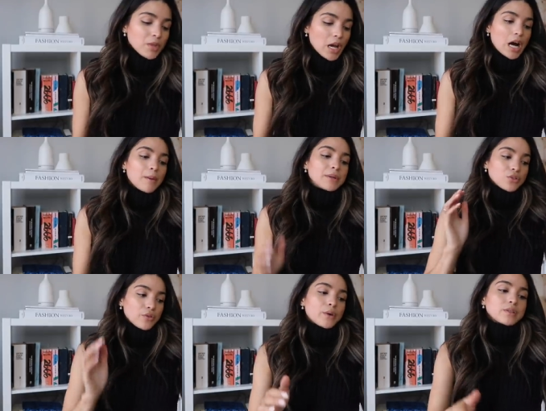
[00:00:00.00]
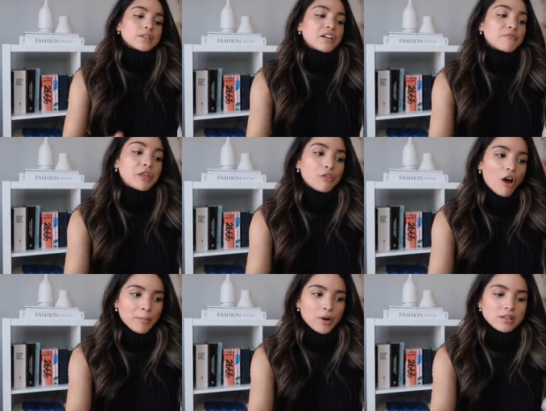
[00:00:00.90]
Um, and so that was kind of my
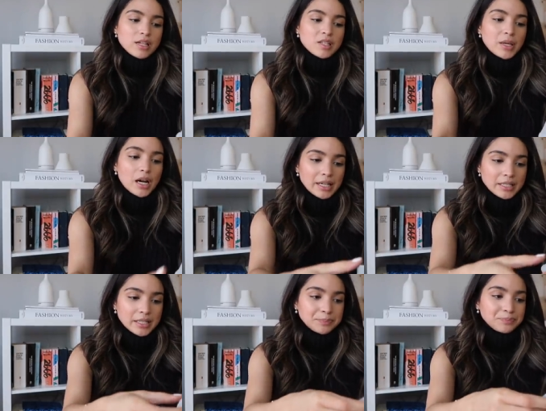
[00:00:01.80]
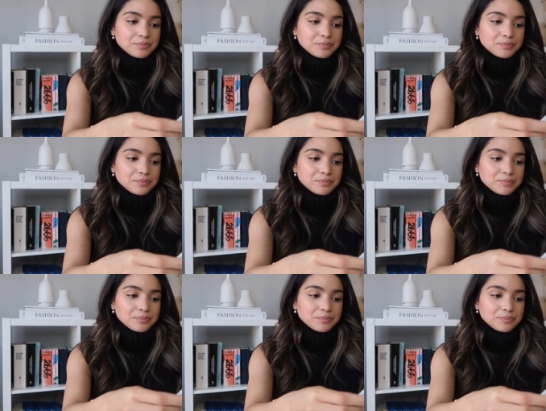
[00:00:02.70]
thought process behind it.